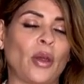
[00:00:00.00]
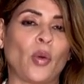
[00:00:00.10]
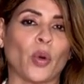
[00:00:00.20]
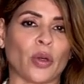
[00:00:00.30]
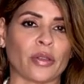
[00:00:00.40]

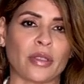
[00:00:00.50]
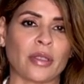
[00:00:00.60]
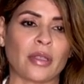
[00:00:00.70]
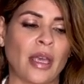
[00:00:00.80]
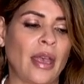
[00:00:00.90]

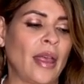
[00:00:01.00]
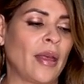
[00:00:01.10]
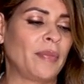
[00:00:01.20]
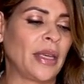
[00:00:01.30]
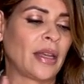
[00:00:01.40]
words,
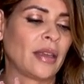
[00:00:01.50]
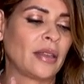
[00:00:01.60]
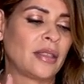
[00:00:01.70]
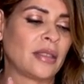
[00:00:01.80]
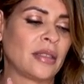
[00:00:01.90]

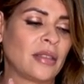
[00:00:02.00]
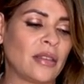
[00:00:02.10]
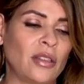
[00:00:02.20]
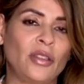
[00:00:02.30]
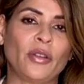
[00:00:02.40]
because
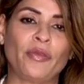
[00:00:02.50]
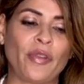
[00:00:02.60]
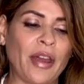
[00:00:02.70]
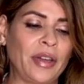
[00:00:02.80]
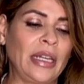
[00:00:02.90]
you're
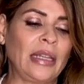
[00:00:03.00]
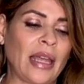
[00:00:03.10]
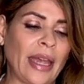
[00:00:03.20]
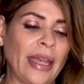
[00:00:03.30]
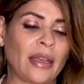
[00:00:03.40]
very
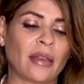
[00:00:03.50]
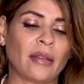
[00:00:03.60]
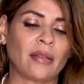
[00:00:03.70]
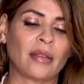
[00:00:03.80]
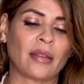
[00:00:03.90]
like,
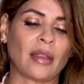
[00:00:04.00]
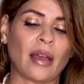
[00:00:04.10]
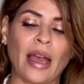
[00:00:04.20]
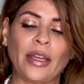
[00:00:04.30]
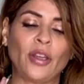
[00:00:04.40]

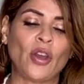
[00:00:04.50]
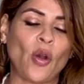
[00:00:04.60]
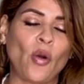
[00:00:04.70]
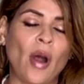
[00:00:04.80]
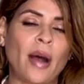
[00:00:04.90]
I
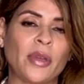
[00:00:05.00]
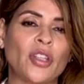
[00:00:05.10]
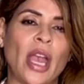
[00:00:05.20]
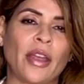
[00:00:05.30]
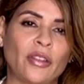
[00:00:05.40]
know how much
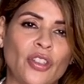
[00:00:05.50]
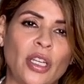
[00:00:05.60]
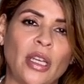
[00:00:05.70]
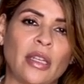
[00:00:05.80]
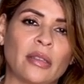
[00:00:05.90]

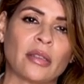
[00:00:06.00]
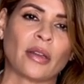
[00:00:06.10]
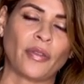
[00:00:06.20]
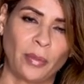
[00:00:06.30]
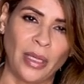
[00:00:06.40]
energy it took
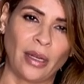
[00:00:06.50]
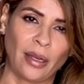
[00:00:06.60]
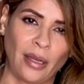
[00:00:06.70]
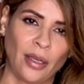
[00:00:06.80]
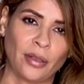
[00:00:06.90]
for me to
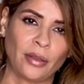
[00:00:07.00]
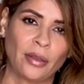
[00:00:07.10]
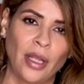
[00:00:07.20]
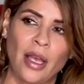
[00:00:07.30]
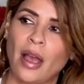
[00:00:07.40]

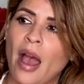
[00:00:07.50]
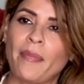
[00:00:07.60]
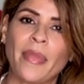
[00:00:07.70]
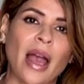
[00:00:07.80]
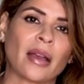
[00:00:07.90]
heal.
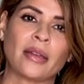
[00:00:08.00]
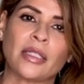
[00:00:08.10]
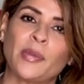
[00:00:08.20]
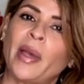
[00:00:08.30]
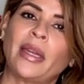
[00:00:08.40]
I'm not going to
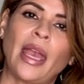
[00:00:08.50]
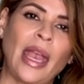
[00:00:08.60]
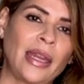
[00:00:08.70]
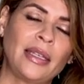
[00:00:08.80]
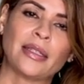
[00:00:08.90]
spend
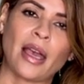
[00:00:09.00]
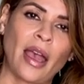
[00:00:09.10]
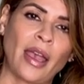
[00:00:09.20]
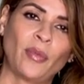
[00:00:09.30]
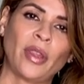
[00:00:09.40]
any
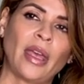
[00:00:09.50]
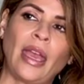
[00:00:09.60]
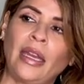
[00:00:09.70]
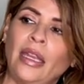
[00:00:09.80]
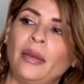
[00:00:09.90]
time with
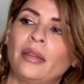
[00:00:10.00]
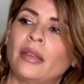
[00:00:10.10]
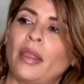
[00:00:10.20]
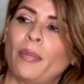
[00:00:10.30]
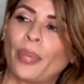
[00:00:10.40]
any
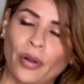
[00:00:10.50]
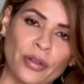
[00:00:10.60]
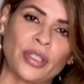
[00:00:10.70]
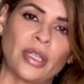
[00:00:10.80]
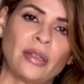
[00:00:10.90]

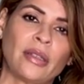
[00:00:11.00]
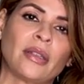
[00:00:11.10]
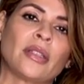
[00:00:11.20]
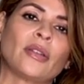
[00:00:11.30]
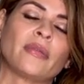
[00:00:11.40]
person that
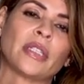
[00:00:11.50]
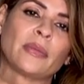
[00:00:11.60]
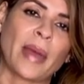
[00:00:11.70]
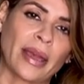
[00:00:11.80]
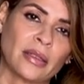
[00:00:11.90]
doesn't
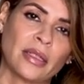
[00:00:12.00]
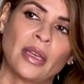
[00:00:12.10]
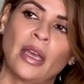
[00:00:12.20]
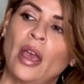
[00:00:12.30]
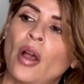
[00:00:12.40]
respect
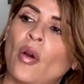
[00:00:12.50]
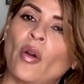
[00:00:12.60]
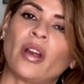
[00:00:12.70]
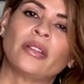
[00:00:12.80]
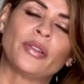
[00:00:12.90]

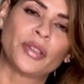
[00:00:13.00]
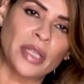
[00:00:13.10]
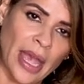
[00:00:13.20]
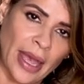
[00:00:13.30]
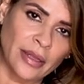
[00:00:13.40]
or
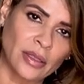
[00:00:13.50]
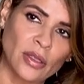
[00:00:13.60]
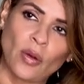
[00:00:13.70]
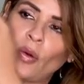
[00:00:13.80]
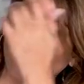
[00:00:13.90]
understand
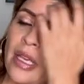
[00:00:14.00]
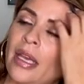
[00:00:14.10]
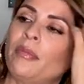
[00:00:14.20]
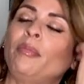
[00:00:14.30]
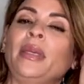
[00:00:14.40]
or
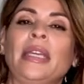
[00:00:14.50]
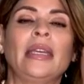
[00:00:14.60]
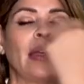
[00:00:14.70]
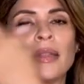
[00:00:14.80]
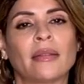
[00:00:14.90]
can be
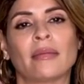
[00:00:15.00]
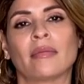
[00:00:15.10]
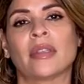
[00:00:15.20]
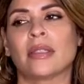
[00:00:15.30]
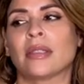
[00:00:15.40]
in
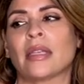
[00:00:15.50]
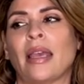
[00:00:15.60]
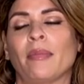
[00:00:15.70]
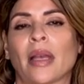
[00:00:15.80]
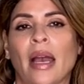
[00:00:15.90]
the
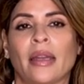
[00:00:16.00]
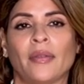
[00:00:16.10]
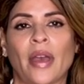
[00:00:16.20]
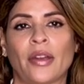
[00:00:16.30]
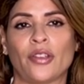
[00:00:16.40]
same kind
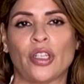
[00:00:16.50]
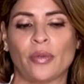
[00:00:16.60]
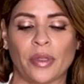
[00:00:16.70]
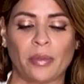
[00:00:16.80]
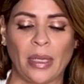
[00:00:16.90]
of energy
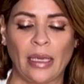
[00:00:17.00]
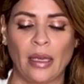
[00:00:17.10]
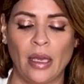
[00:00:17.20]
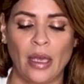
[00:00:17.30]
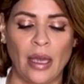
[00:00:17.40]
with me.
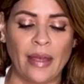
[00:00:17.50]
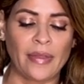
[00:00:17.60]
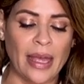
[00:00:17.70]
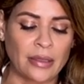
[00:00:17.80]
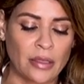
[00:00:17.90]
And
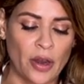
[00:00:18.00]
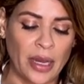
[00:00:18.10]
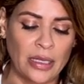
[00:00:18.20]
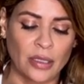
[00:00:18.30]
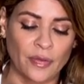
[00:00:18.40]
that's your
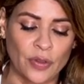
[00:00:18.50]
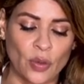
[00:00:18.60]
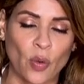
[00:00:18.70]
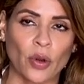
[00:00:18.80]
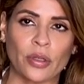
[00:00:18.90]
Ace of
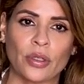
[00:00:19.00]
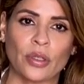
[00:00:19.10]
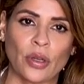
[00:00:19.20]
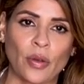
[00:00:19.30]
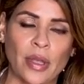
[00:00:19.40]
Swords.
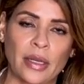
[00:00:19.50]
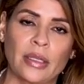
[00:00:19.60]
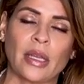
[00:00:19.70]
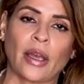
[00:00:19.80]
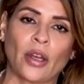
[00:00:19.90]
You know, that is
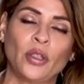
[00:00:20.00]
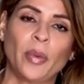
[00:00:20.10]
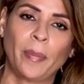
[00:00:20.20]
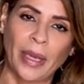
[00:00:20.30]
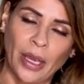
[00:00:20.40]
like, are you
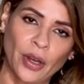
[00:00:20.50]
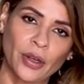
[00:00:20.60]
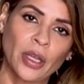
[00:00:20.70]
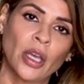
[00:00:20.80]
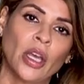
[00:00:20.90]

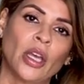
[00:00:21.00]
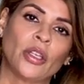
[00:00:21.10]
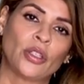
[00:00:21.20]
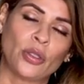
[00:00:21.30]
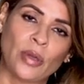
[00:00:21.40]
prepared
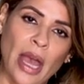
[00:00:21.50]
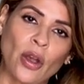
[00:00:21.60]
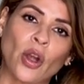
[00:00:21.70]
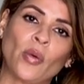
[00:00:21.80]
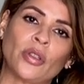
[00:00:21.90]
to now
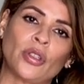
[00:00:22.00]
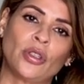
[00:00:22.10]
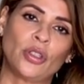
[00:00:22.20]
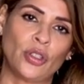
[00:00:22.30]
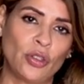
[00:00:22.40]
go into
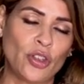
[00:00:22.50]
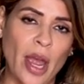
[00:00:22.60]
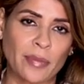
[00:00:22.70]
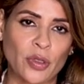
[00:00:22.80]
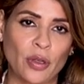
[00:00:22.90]
this new
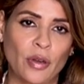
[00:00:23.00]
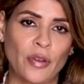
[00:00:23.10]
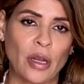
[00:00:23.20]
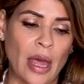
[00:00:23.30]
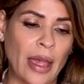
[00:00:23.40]
chapter of
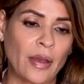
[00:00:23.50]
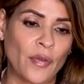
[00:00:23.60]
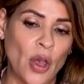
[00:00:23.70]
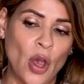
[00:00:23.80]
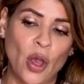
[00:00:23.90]
your life
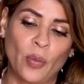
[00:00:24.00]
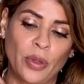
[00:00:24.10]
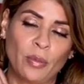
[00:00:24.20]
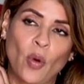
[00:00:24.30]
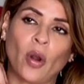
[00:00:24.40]
with a
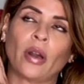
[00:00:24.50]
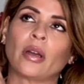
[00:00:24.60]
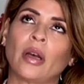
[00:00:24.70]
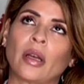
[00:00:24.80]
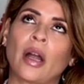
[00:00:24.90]
more
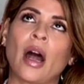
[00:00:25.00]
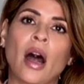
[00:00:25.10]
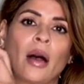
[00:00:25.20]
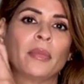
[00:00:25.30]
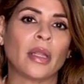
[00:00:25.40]

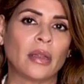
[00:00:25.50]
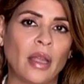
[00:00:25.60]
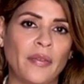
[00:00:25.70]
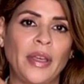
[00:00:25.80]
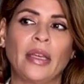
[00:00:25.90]
calm,
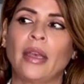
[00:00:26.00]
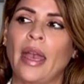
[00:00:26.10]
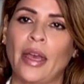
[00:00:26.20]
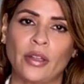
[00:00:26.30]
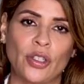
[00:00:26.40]
loving
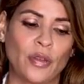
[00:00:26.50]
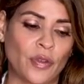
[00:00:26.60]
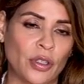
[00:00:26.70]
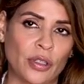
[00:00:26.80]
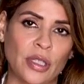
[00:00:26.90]
energy for
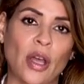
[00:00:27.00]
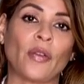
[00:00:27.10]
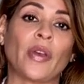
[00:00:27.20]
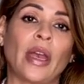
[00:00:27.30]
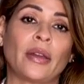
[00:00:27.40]

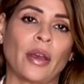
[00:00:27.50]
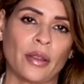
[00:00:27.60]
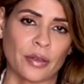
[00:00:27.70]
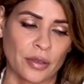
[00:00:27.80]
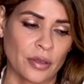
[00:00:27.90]
yourself and
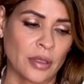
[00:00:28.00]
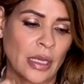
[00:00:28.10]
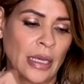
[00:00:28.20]
others?